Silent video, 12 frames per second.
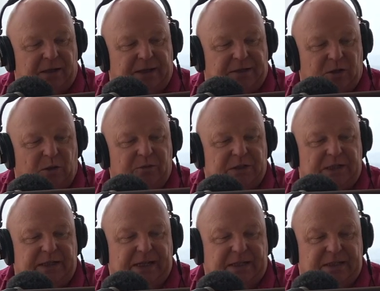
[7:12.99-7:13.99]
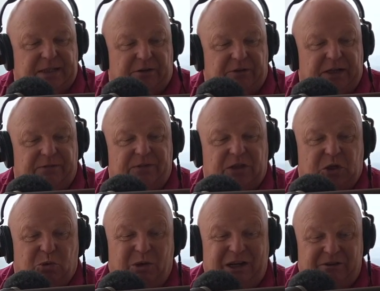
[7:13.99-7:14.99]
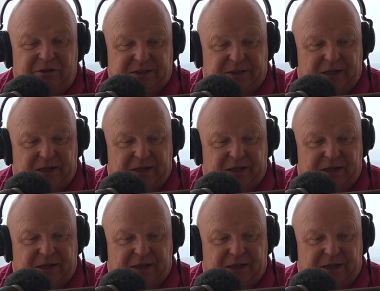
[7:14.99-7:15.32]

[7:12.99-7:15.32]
It's obviously necessary given the queries